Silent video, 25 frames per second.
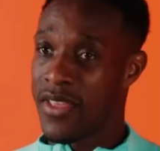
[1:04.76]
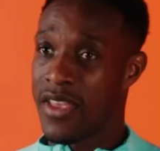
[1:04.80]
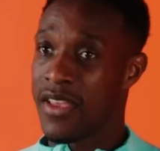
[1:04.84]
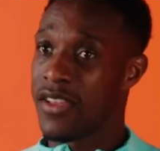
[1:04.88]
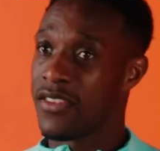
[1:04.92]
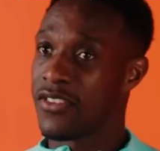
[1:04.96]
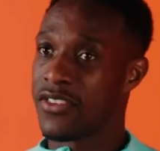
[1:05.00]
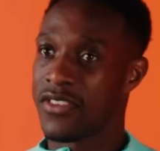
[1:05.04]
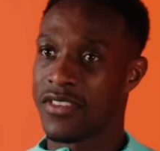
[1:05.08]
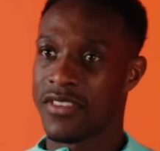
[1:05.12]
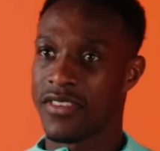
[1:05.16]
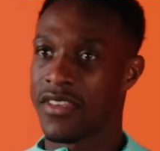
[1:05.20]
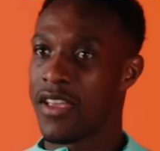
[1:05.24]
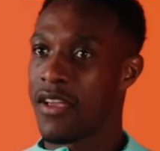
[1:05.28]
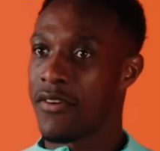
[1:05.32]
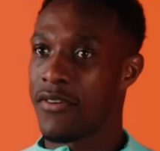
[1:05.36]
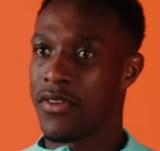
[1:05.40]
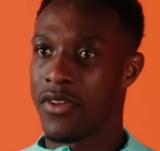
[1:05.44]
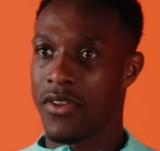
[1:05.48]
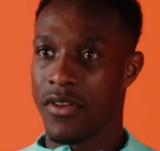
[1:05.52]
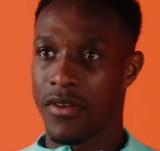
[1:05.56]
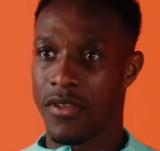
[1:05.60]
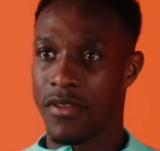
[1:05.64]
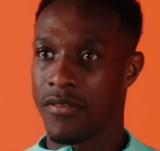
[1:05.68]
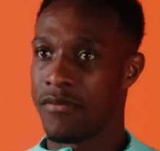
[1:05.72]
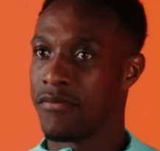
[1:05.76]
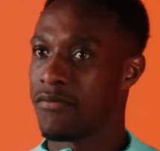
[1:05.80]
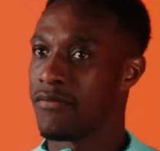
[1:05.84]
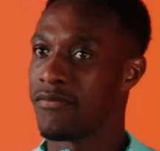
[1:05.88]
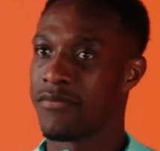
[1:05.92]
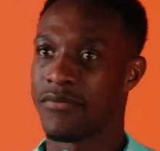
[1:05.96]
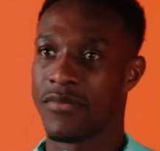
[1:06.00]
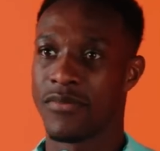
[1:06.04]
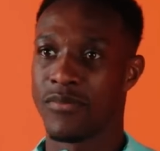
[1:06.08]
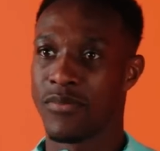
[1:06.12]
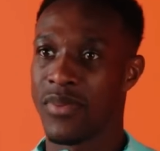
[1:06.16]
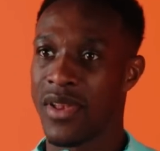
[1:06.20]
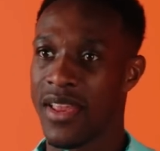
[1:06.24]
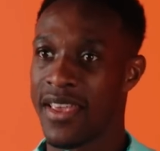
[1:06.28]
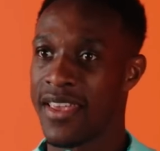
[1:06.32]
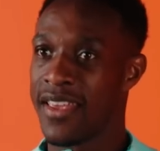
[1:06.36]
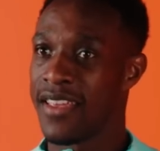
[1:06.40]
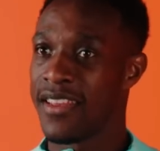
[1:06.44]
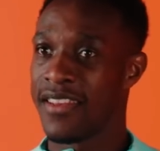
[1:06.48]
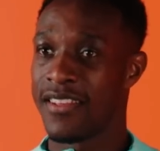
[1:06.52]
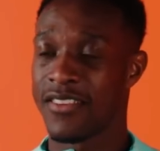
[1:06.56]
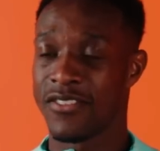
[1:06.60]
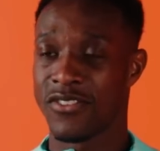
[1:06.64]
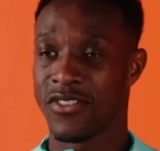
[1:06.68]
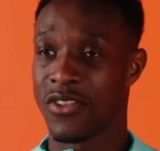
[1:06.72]
there, I just carried on
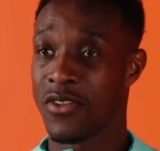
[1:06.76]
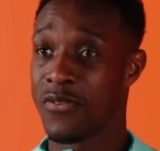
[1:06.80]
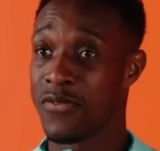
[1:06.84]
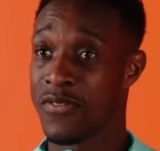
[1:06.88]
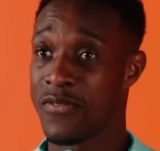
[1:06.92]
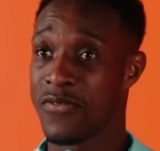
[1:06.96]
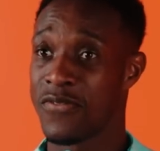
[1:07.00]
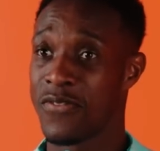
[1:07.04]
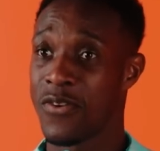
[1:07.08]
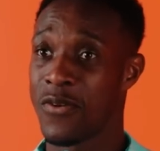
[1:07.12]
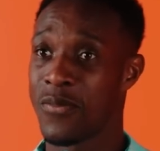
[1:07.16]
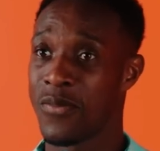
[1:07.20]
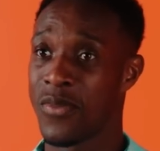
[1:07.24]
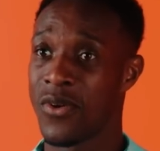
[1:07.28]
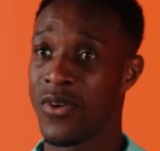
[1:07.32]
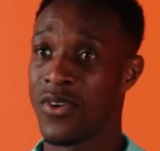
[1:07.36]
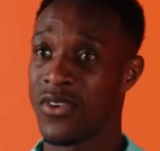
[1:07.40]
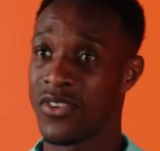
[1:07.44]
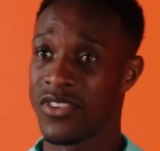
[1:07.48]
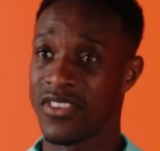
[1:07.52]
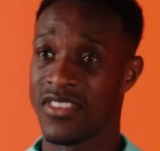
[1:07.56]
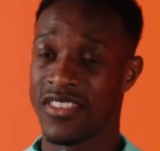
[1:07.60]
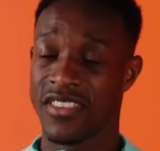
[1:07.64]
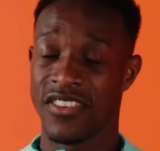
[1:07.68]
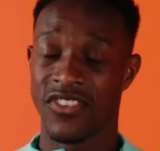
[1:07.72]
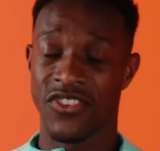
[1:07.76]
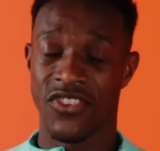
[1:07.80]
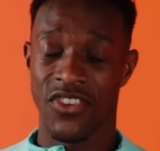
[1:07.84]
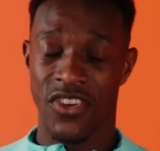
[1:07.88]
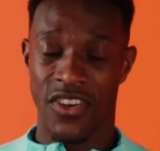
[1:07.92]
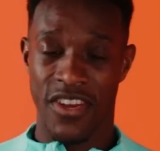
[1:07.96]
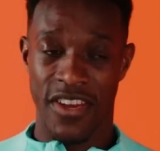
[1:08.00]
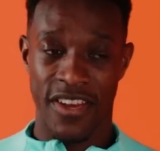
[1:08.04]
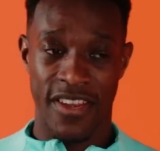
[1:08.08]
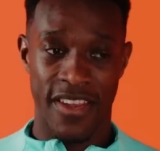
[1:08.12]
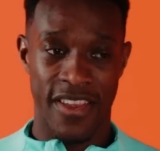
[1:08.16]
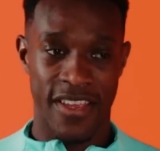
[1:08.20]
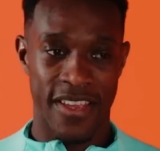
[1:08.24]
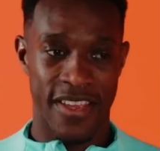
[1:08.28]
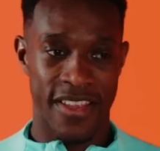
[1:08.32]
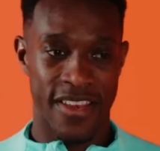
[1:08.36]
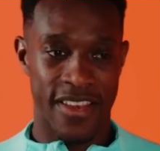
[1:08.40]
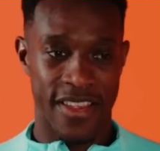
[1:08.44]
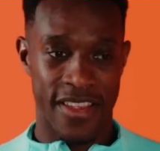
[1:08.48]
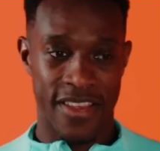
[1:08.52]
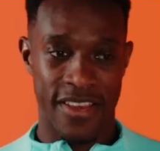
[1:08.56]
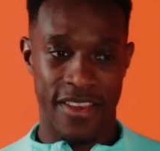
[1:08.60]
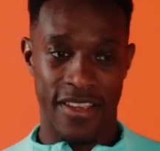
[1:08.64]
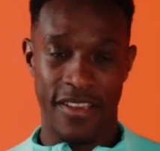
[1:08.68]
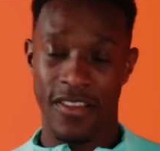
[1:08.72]
playing. I was loving football, just enjoying it, and
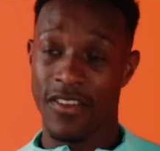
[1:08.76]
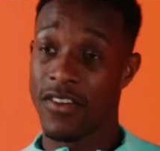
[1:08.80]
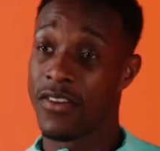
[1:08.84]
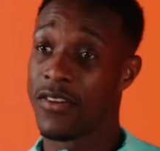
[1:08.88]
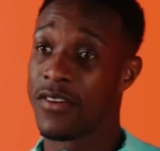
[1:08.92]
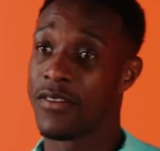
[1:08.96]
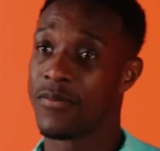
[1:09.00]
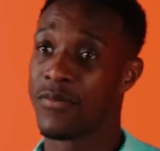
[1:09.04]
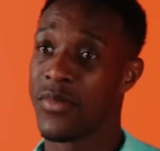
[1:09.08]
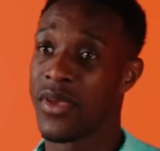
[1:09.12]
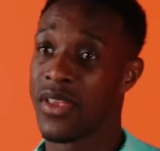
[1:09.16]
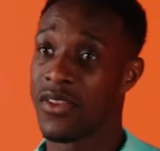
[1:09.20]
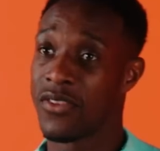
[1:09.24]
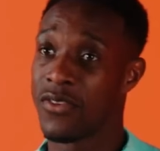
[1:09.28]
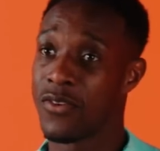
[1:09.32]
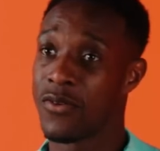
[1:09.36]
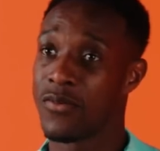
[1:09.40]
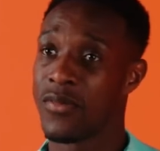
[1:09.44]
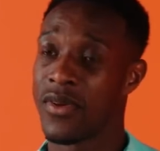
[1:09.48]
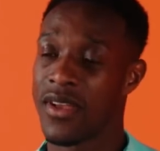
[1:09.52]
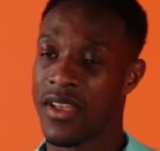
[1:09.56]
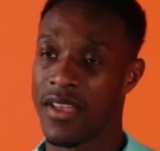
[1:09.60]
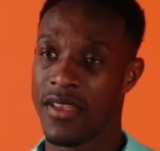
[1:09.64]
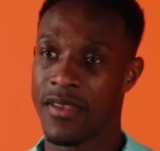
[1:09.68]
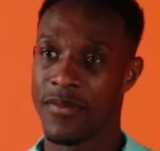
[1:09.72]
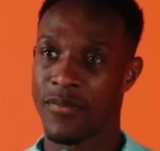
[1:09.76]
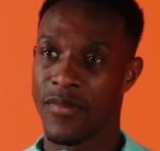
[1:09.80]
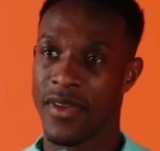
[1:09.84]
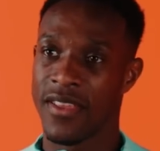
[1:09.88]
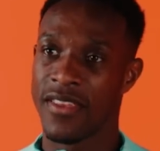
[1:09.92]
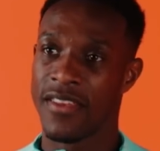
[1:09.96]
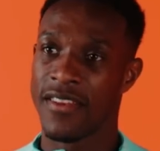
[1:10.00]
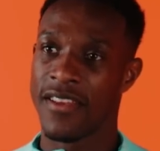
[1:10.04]
then I got picked up by Man